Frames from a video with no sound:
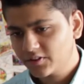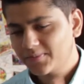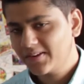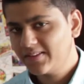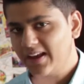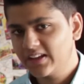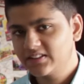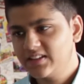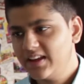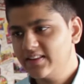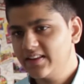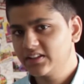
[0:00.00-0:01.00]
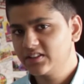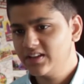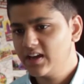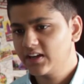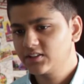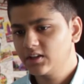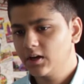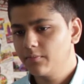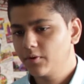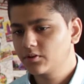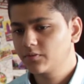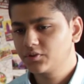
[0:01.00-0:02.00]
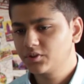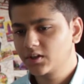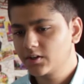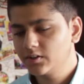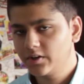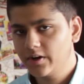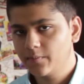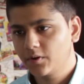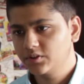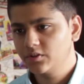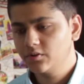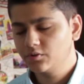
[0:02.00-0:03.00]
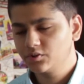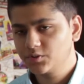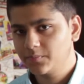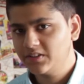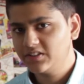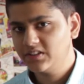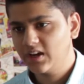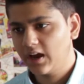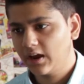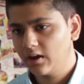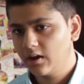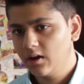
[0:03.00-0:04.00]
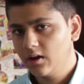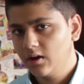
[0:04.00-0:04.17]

difference between the ST and the STX uh, because of the circuitry because it uses PCI